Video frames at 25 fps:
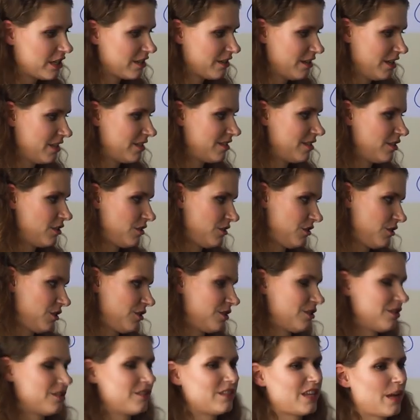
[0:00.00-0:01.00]
can, it's just,
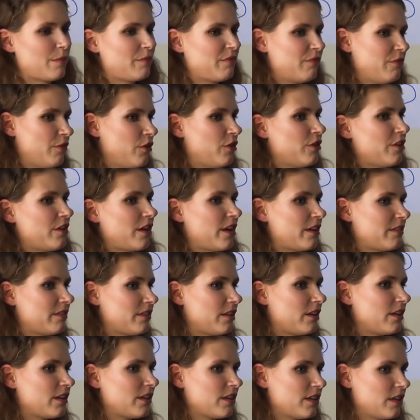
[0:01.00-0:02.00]
just a step further, I
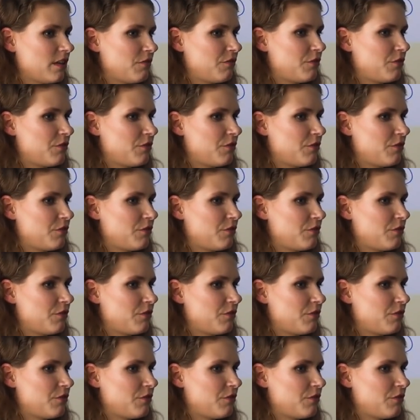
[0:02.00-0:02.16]
think,